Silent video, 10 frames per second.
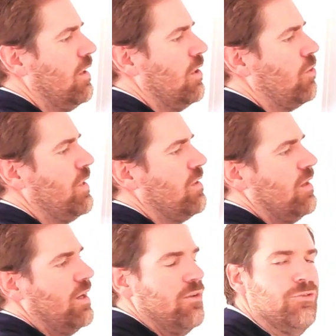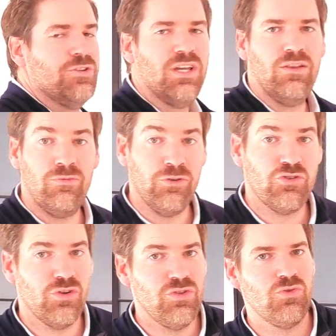going there first and the first
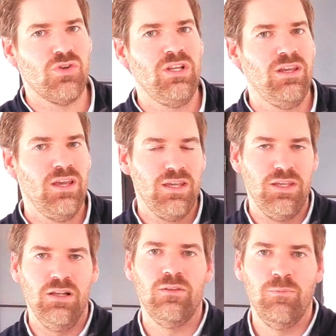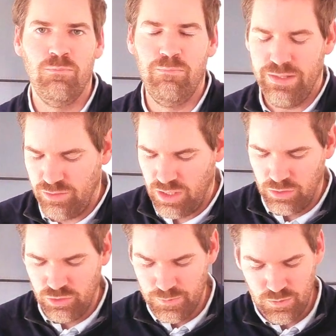choice usually yield better
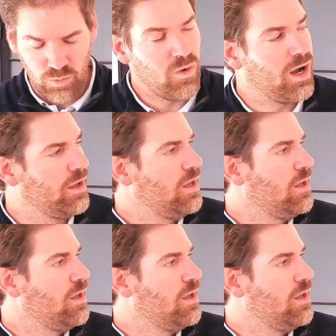outcomes. Why?